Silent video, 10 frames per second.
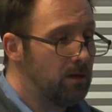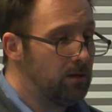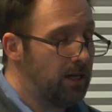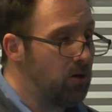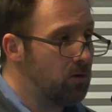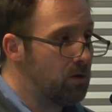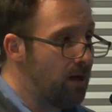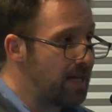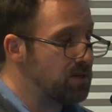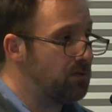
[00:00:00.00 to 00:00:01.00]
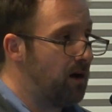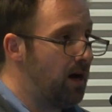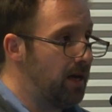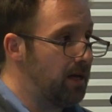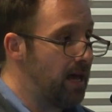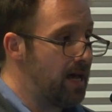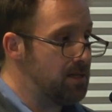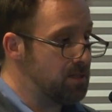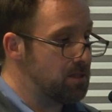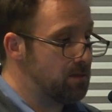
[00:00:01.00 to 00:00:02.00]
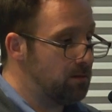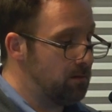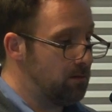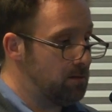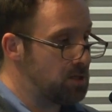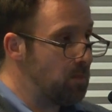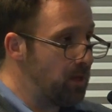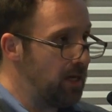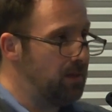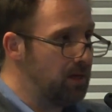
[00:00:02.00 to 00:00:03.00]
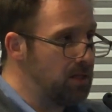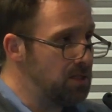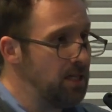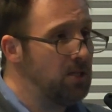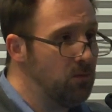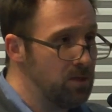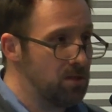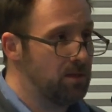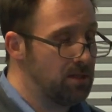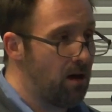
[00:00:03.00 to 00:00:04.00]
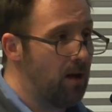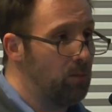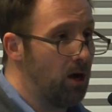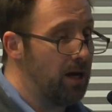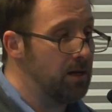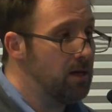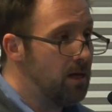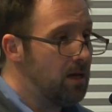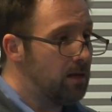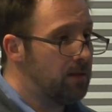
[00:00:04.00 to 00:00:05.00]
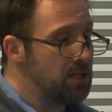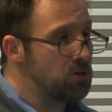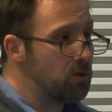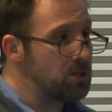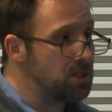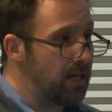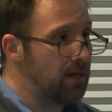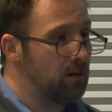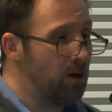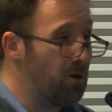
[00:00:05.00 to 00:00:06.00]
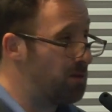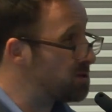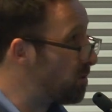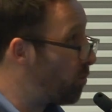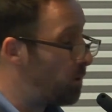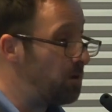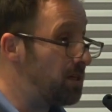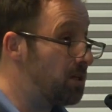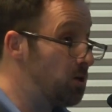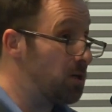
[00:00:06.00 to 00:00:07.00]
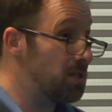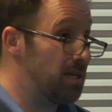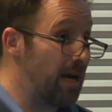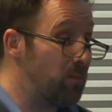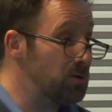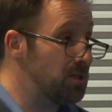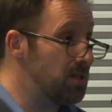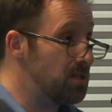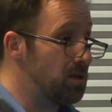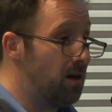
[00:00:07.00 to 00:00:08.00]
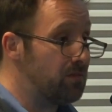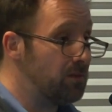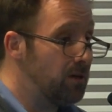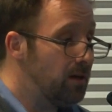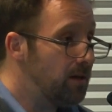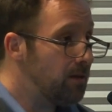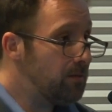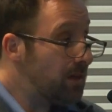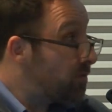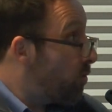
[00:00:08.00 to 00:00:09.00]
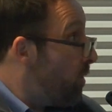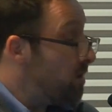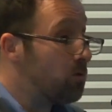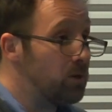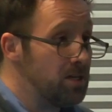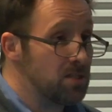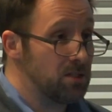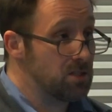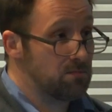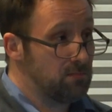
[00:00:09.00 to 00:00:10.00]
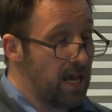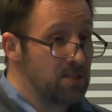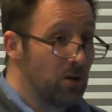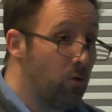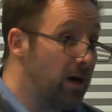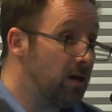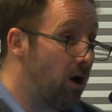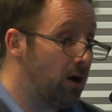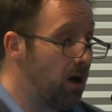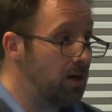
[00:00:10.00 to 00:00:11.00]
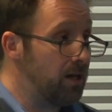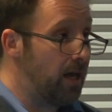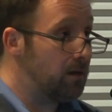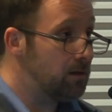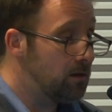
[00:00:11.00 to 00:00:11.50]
They don't classify as something in the continuance of the timeline. They sort of stand alone, and there's some really good examples of this stuff that for whatever reason just hasn't quite caught on yet.